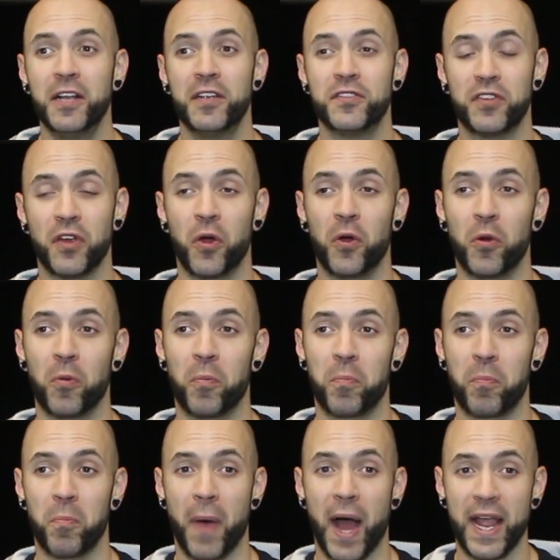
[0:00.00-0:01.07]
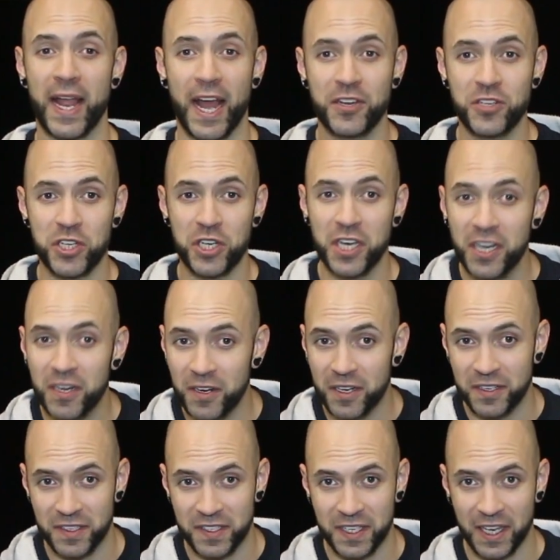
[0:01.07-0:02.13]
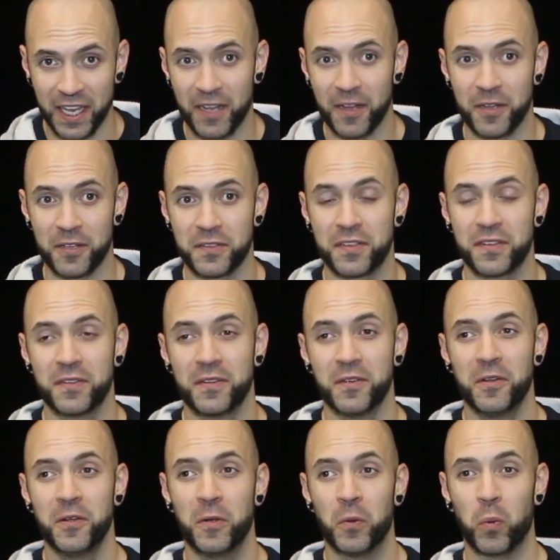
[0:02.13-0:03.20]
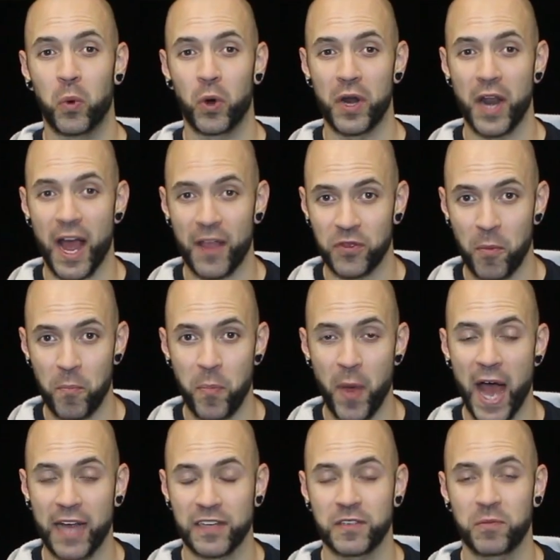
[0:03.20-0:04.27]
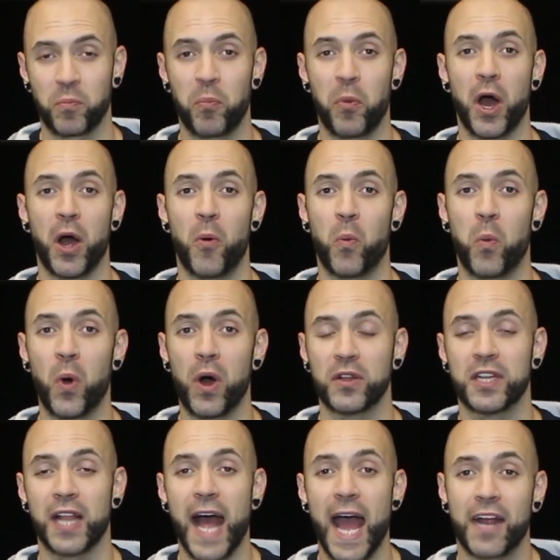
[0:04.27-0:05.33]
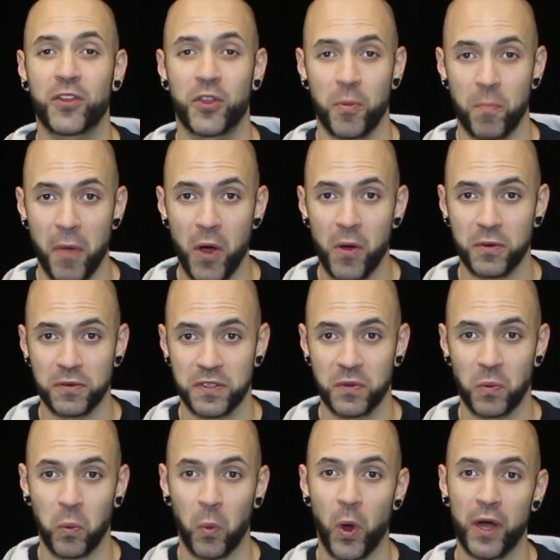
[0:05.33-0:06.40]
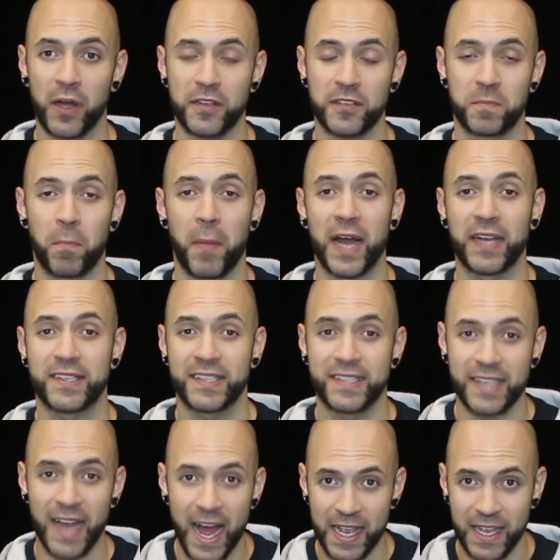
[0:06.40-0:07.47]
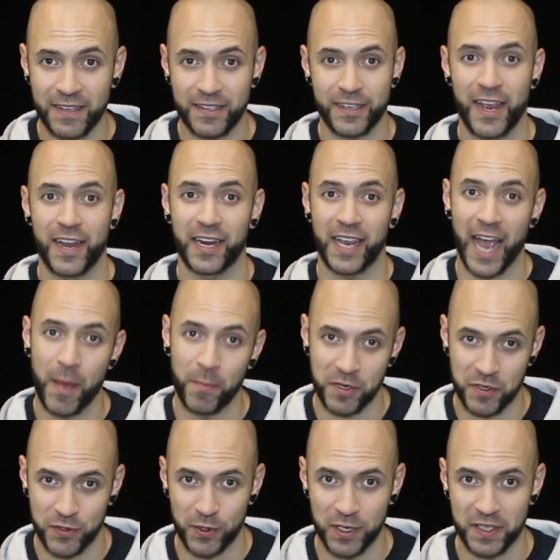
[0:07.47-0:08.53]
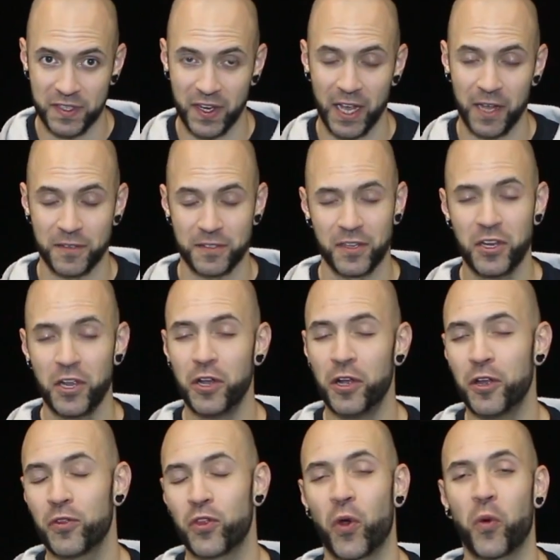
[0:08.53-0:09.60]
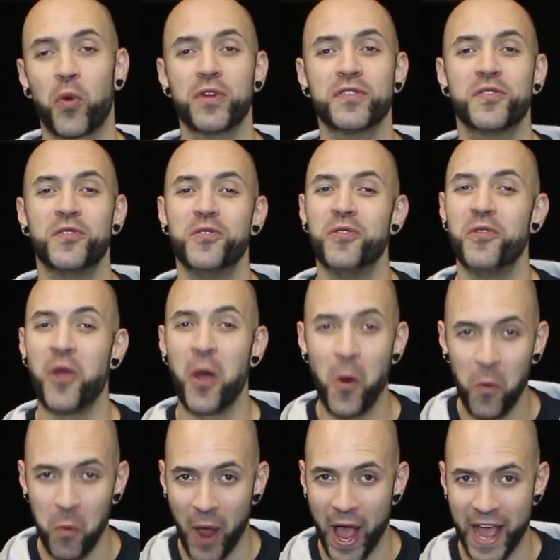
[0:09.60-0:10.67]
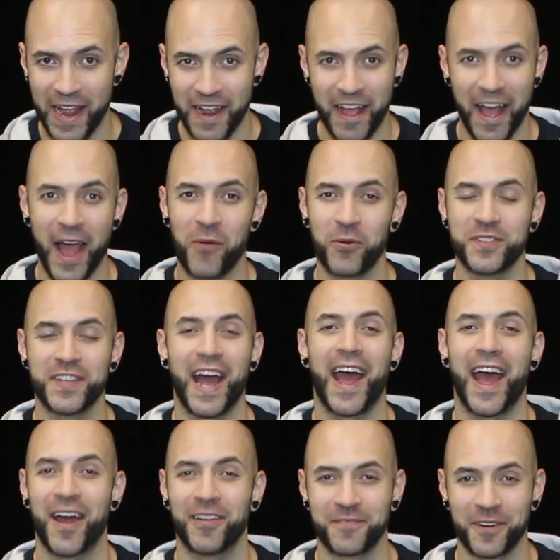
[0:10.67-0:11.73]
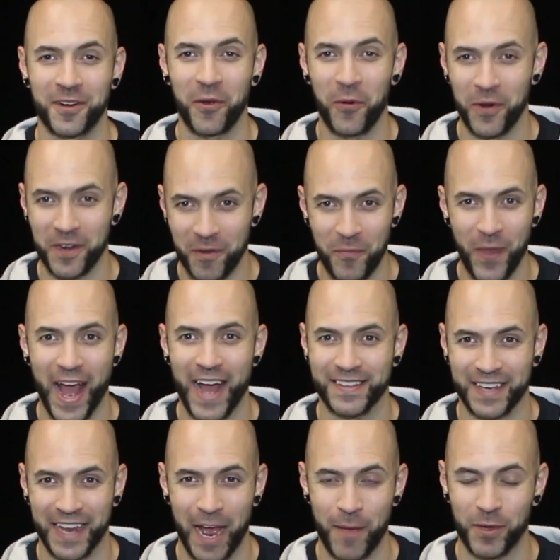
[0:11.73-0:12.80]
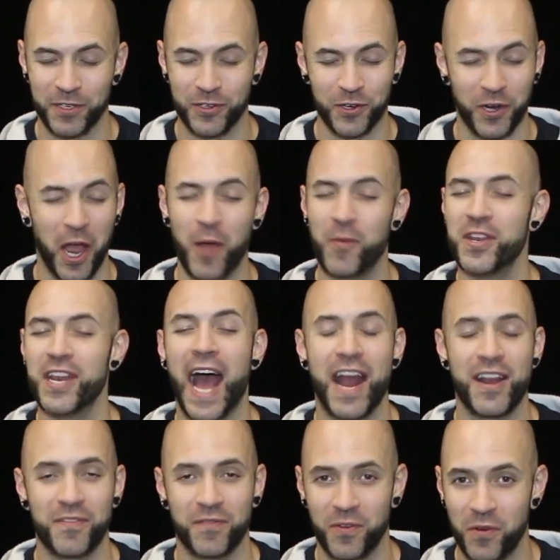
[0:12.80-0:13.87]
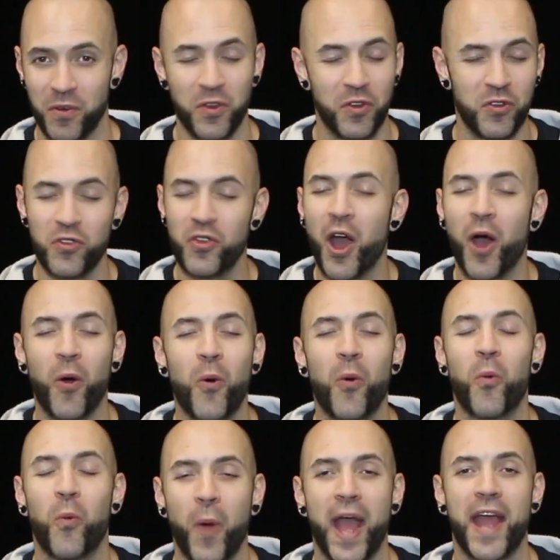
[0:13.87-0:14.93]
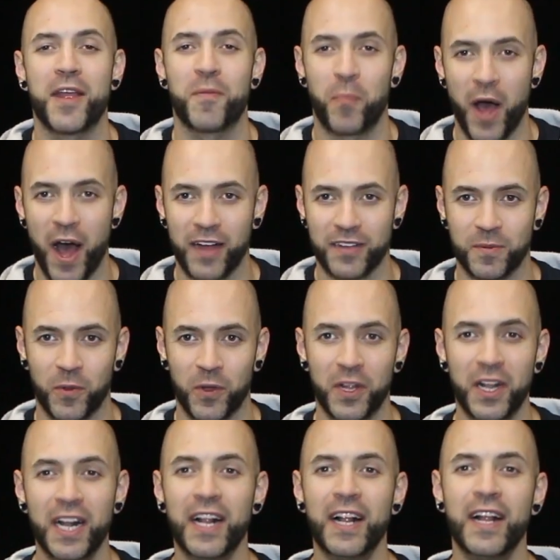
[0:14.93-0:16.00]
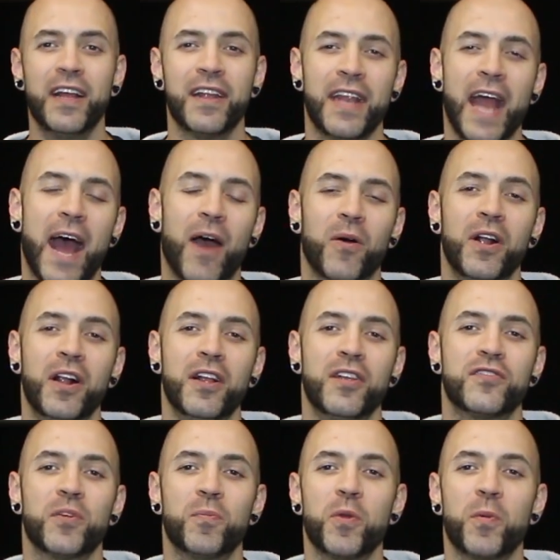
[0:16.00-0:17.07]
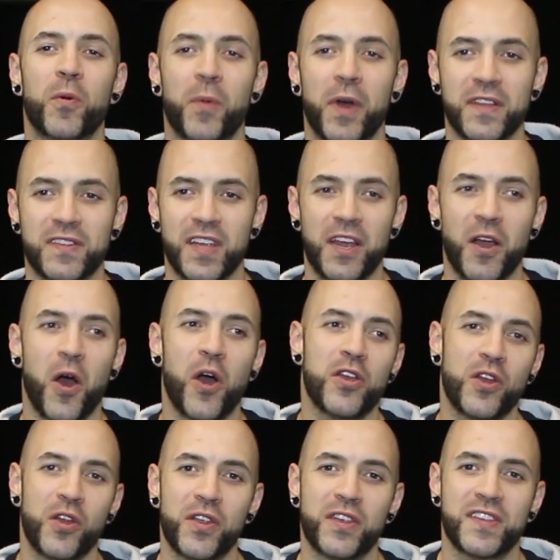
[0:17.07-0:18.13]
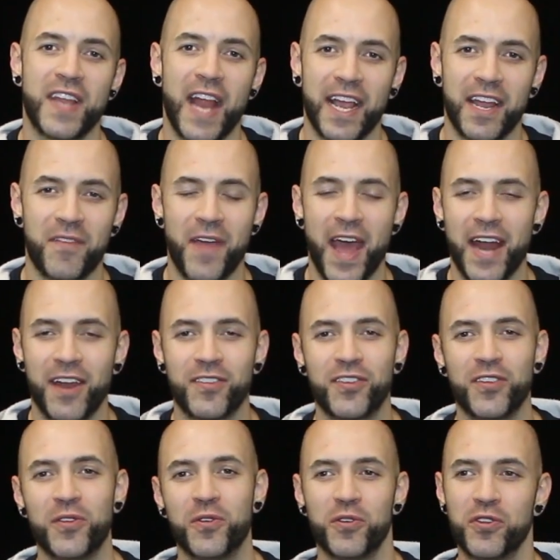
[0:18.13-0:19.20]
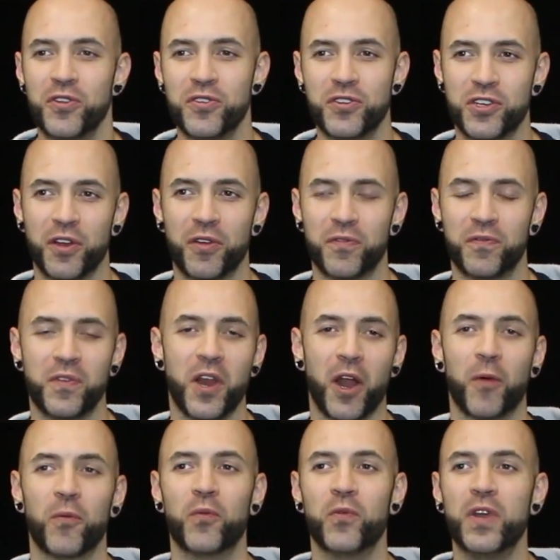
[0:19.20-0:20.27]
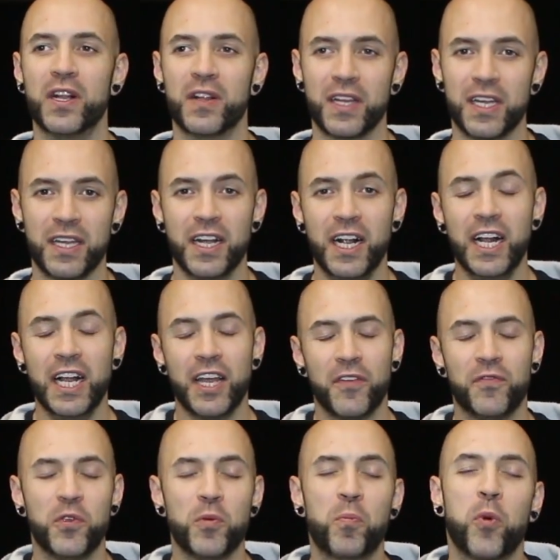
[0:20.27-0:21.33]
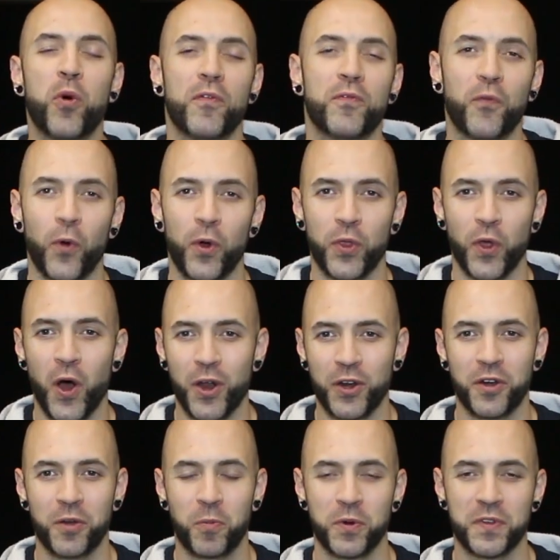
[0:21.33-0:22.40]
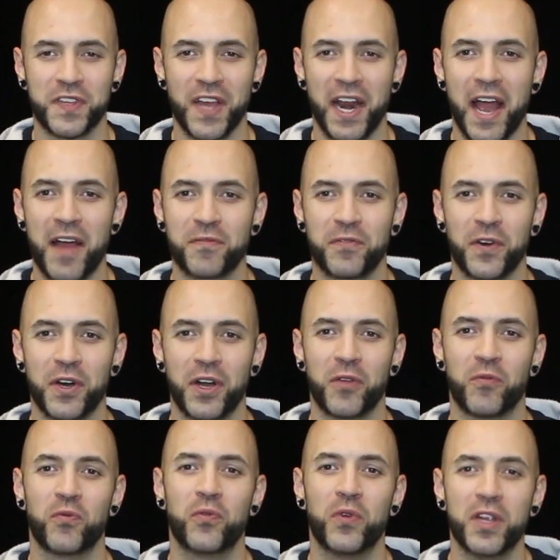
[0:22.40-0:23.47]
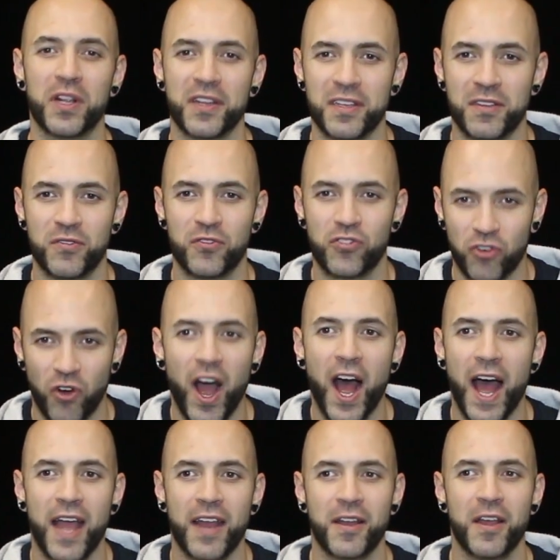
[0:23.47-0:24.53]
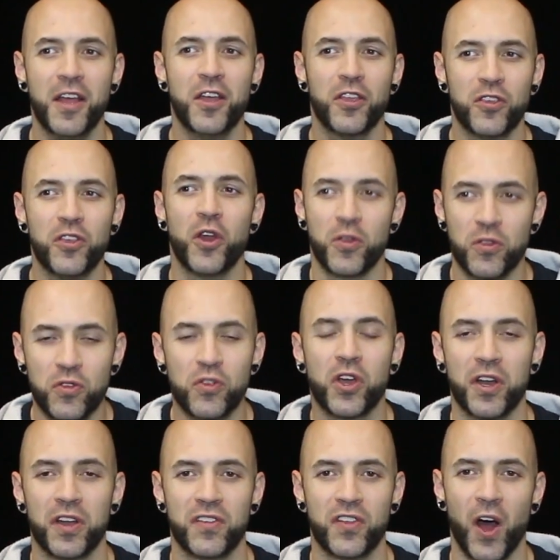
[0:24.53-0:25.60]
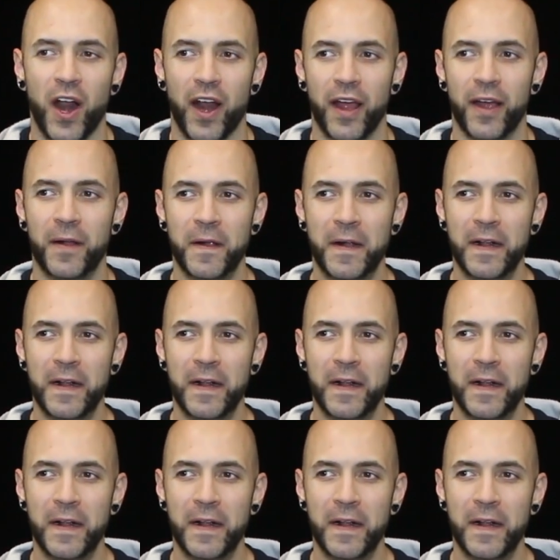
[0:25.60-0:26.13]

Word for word: So my engineering skills were not the best, but what lacked the most was my science and chemistry skills. There was no way I was ever going to pass chemistry. I mean, not even, no way possible. Now, some people might say, oh, you know, that's negative attitude. You should have, you know, really, if you put forth 100% effort and really tried, you know, you could have done it.